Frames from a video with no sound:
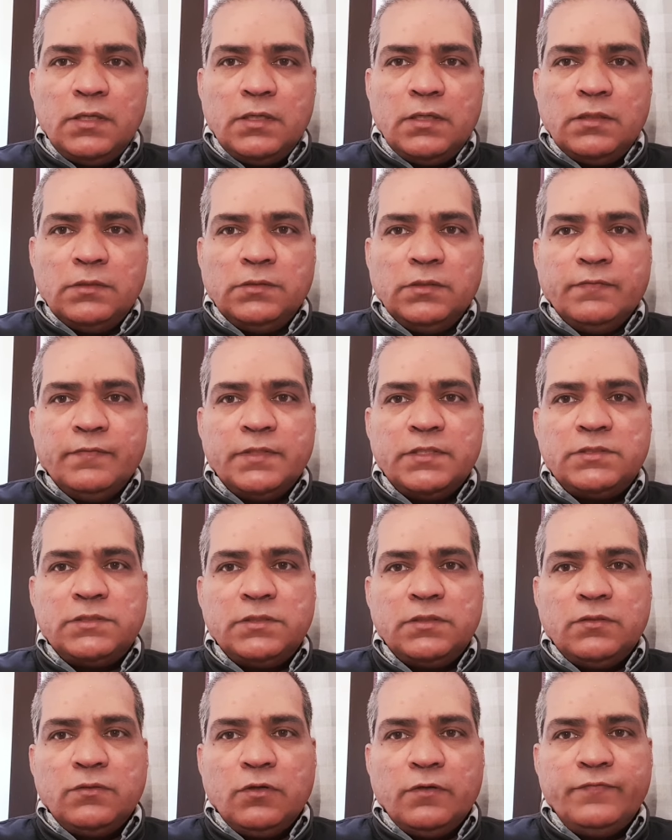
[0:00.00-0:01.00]
the words
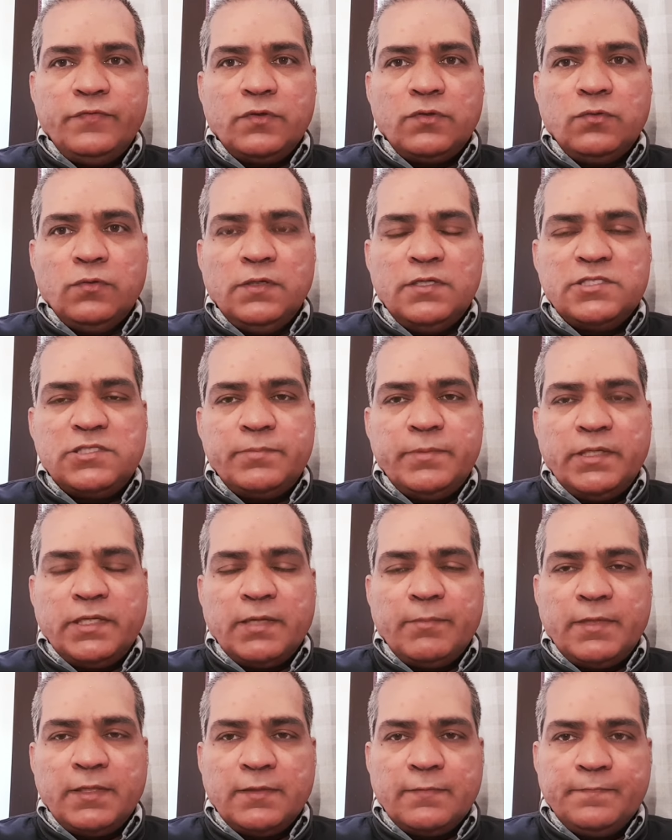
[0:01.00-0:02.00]
of your Holy Spirit.
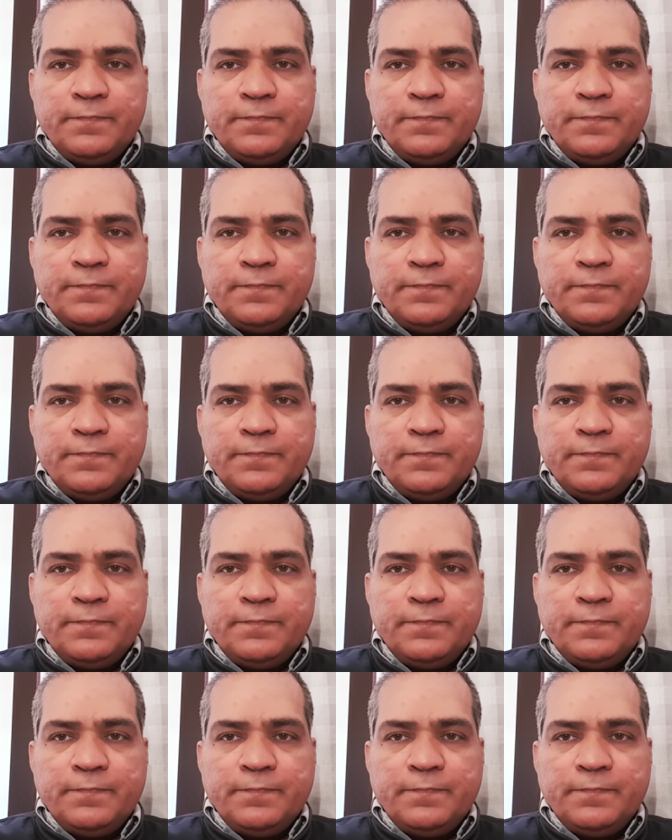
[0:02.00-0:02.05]
Amen.